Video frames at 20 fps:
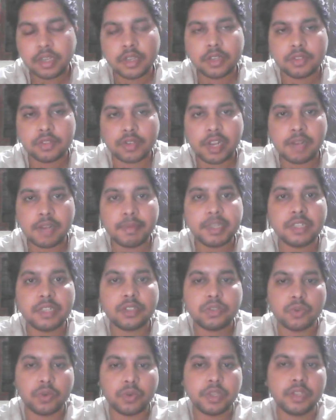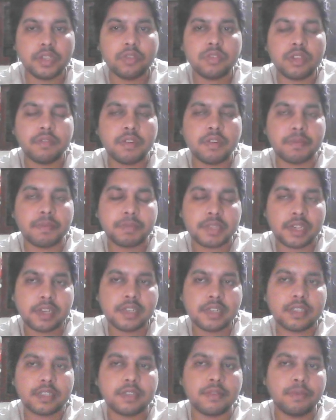so I'll be showing you the
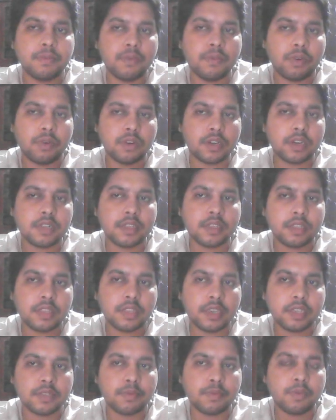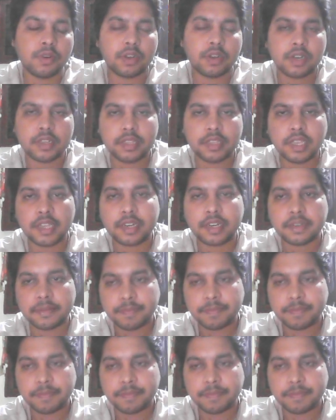websites, what are the things, what are their